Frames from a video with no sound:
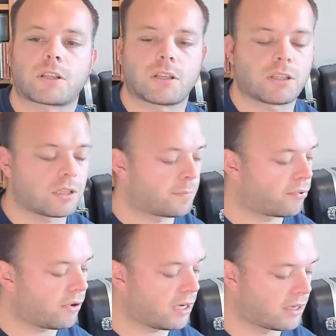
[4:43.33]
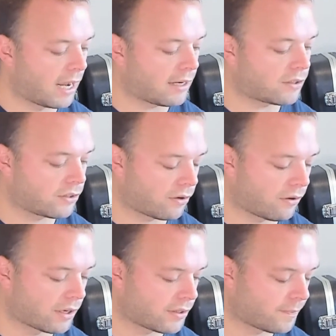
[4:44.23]
So this is a brilliant
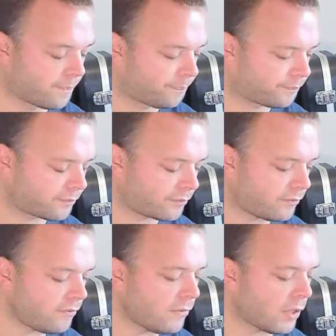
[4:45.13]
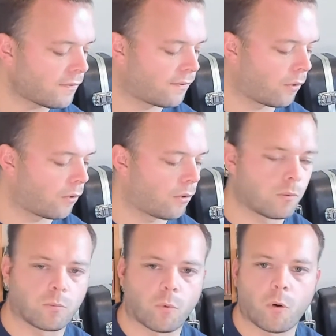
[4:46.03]
exercise
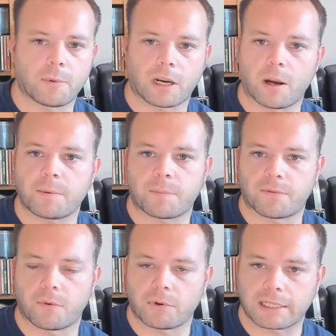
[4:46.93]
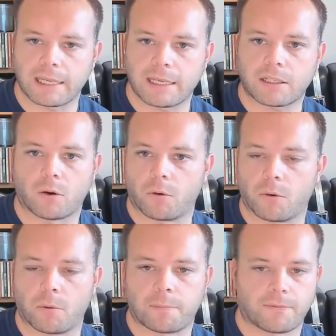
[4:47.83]
for warming up before a gig
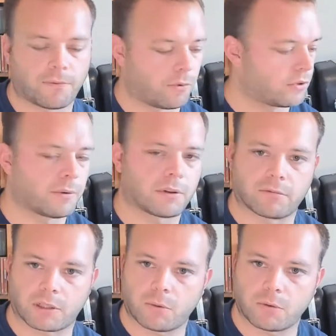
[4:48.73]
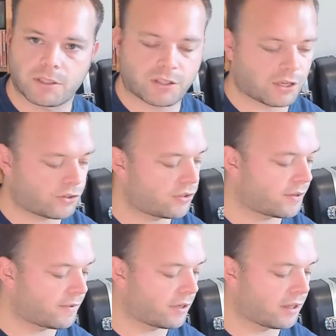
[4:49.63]
or before doing a recording session,
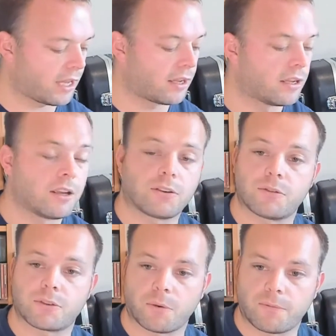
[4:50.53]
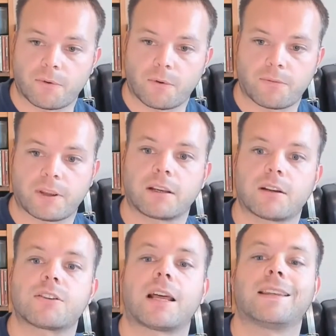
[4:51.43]
something like that, using all 4
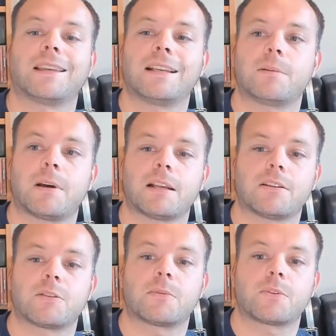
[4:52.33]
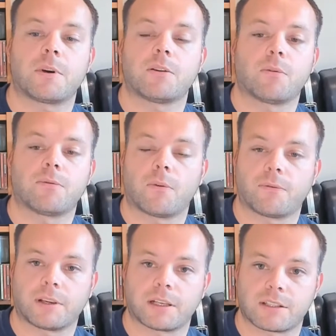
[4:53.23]
fingers, and the independence between all 4
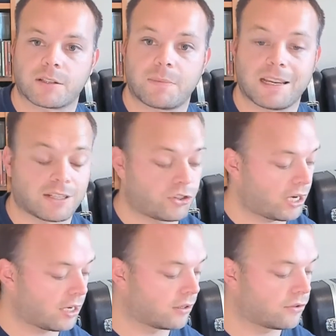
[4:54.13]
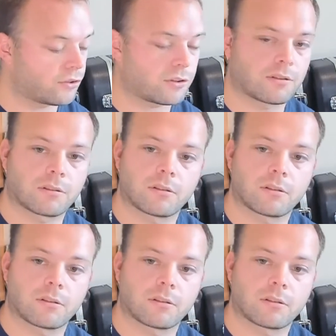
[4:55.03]
fingers is being challenged.